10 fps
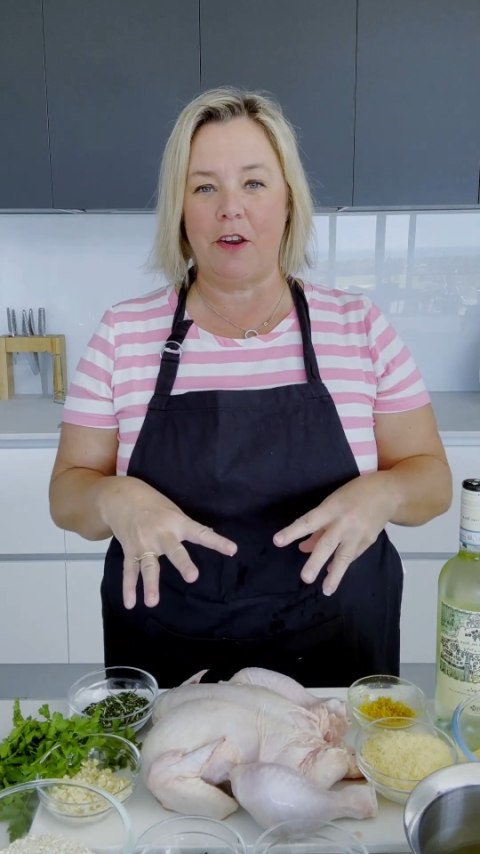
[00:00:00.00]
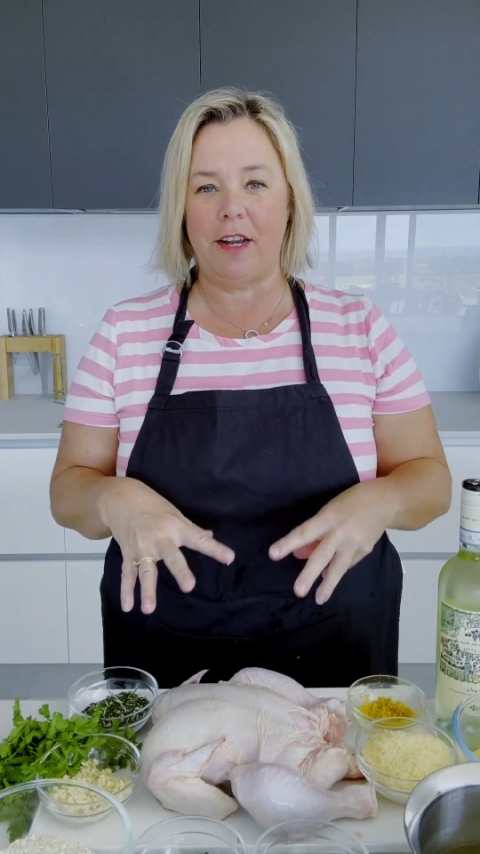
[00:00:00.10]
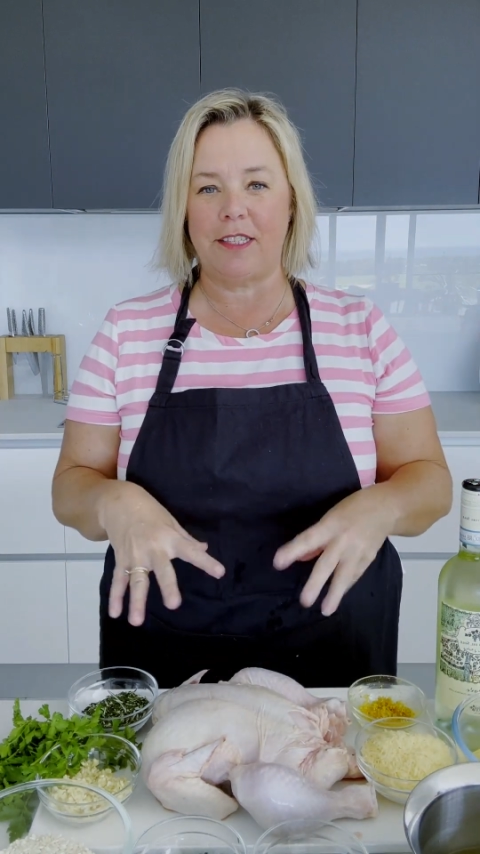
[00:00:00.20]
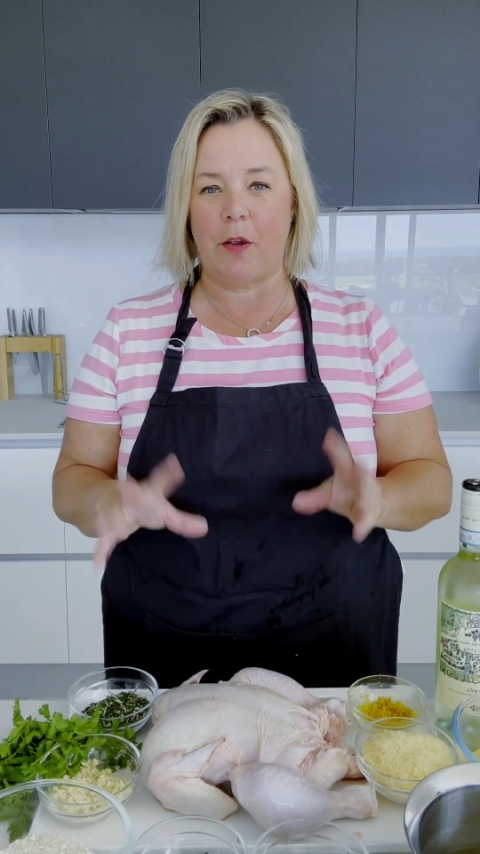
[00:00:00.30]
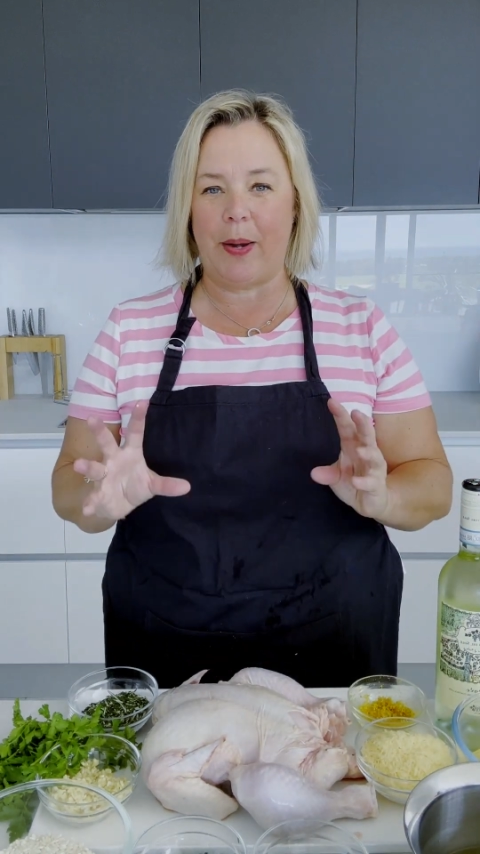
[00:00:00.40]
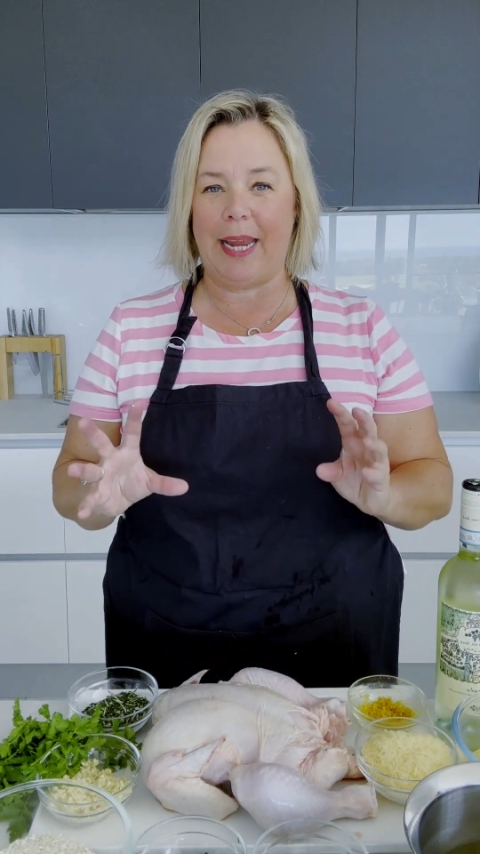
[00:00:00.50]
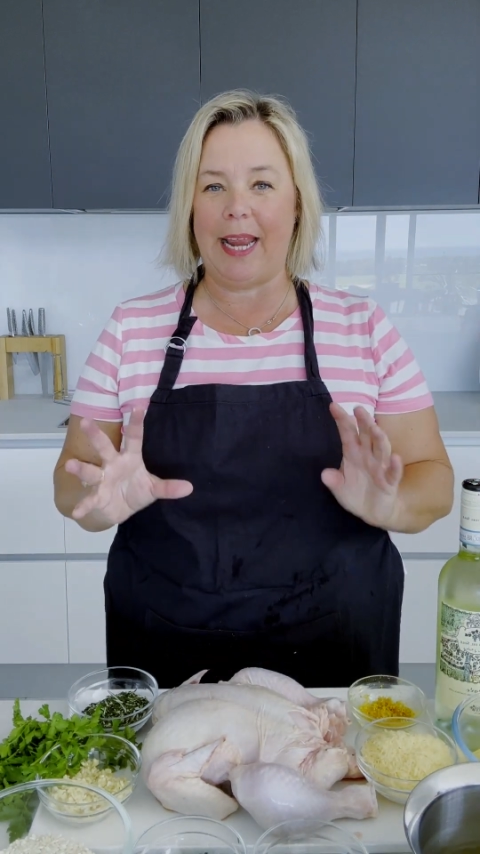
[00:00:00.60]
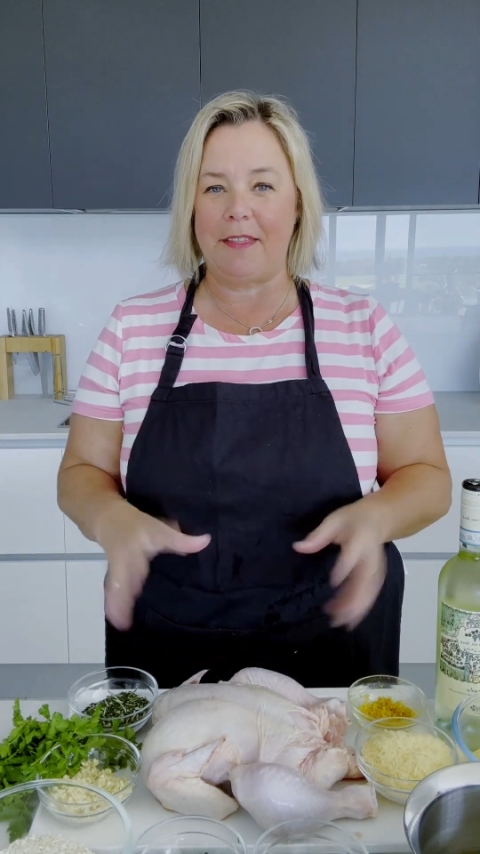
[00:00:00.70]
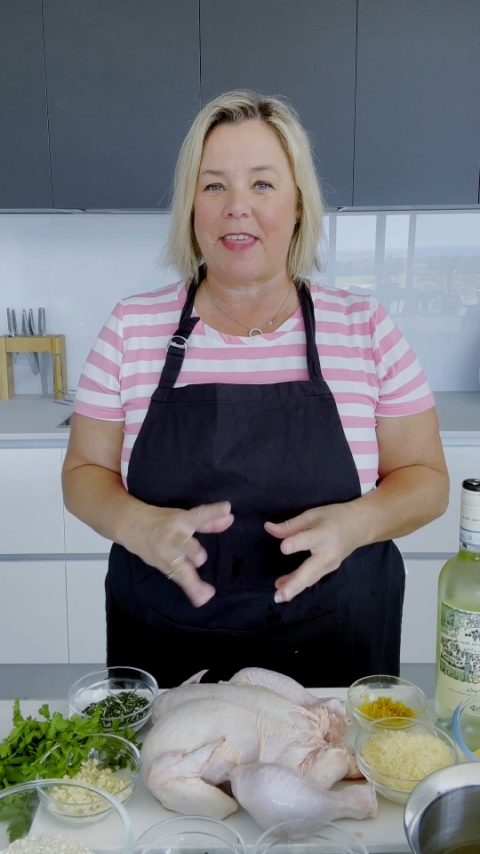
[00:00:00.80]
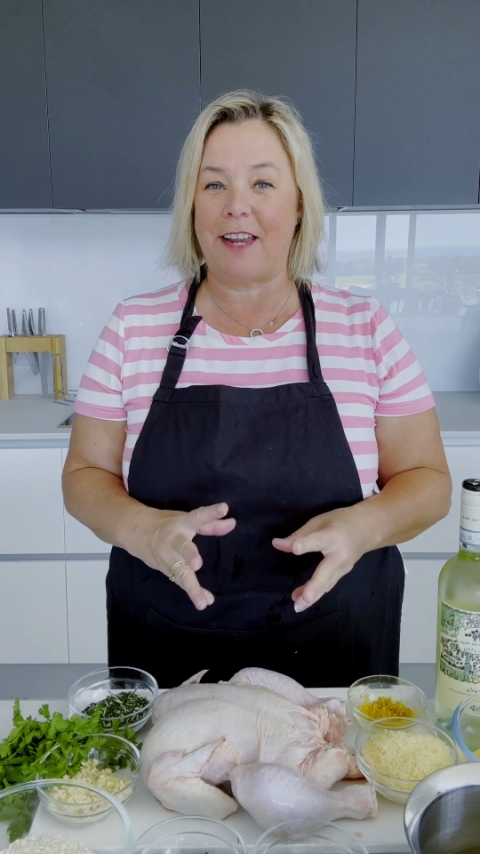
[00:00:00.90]
so we can get
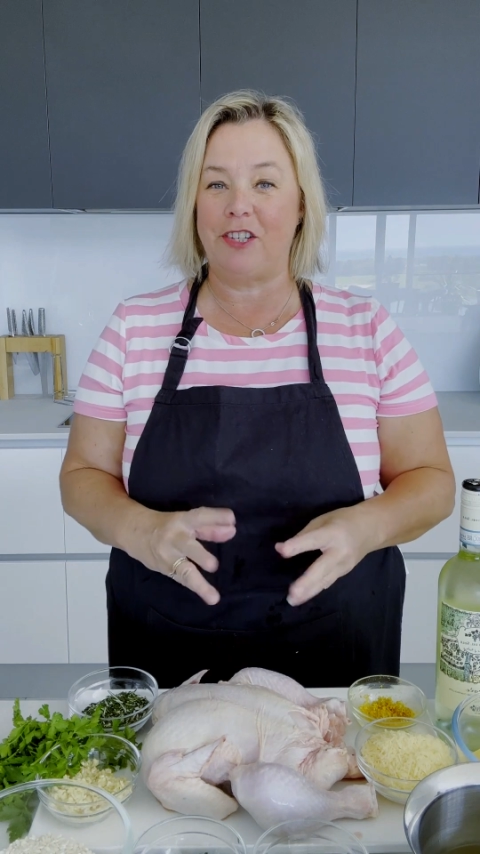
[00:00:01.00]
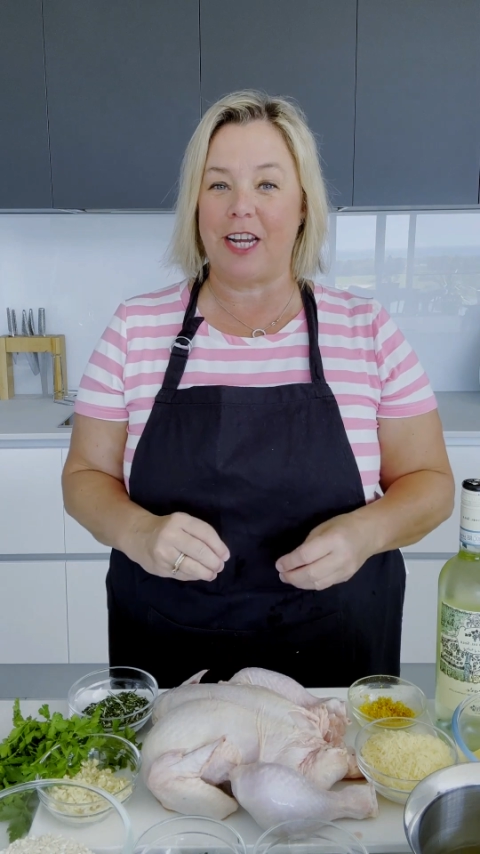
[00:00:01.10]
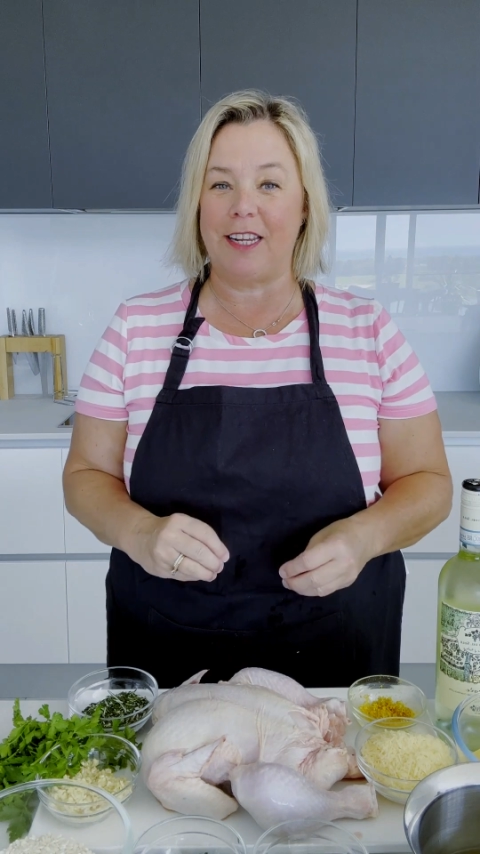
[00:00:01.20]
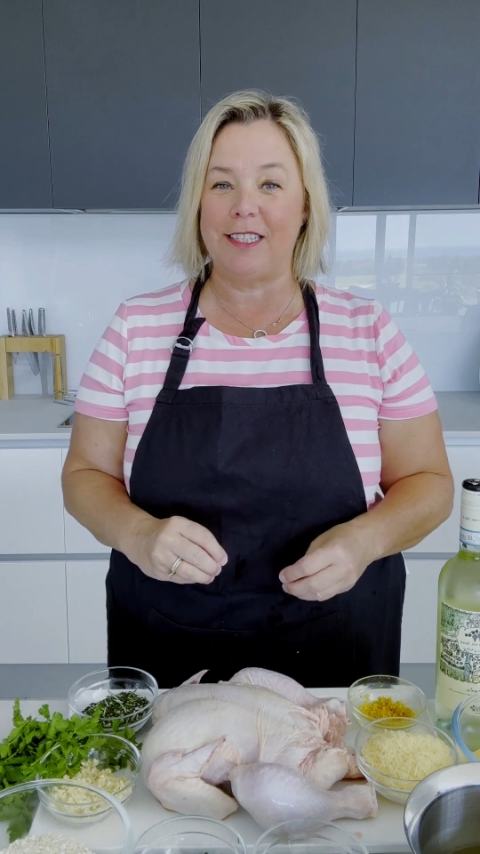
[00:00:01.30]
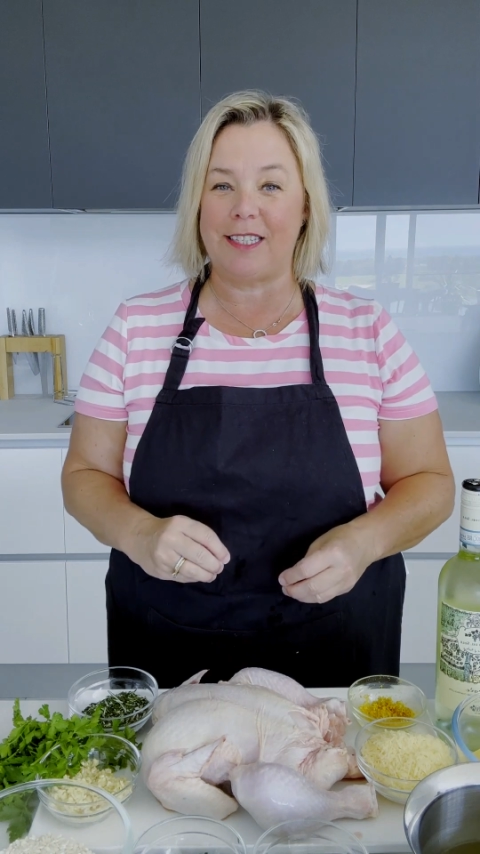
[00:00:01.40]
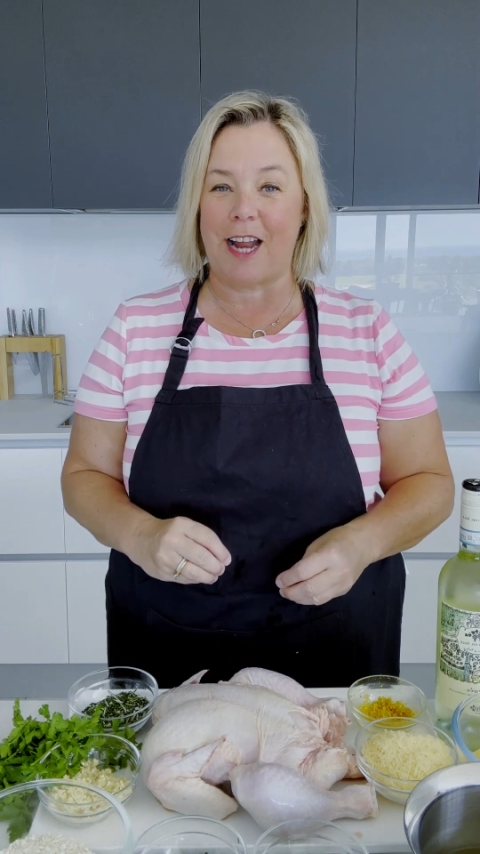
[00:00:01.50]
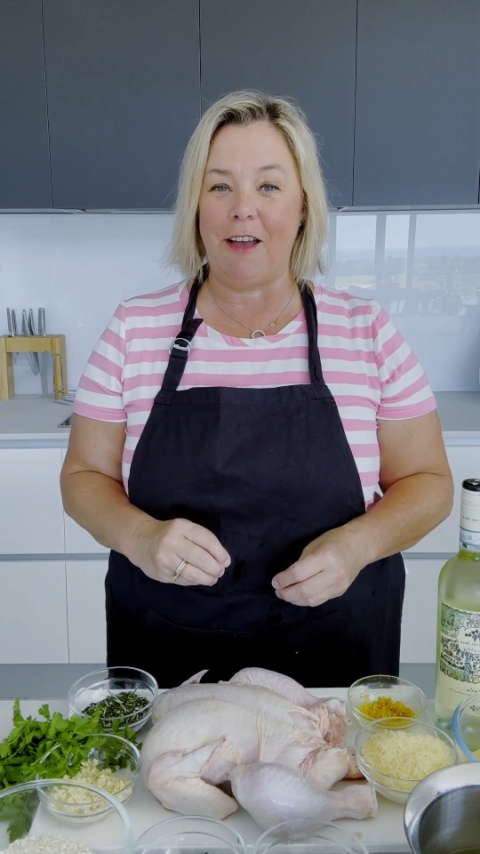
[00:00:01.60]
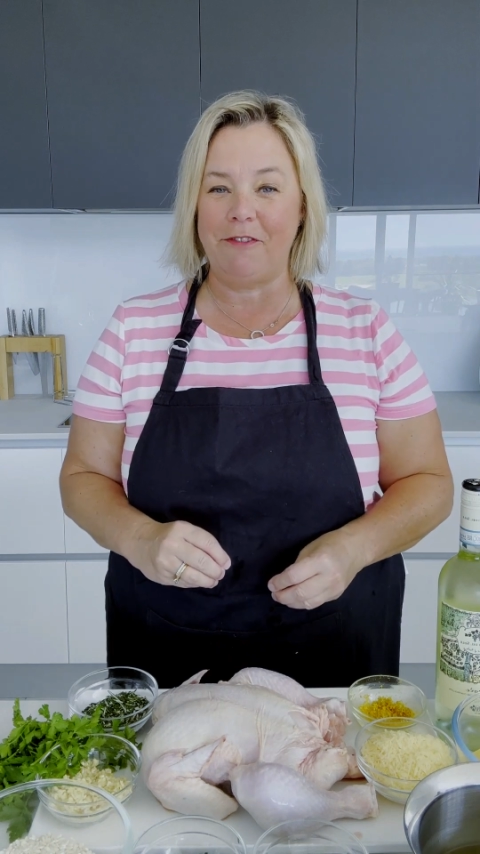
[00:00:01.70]
that chicken stuffed,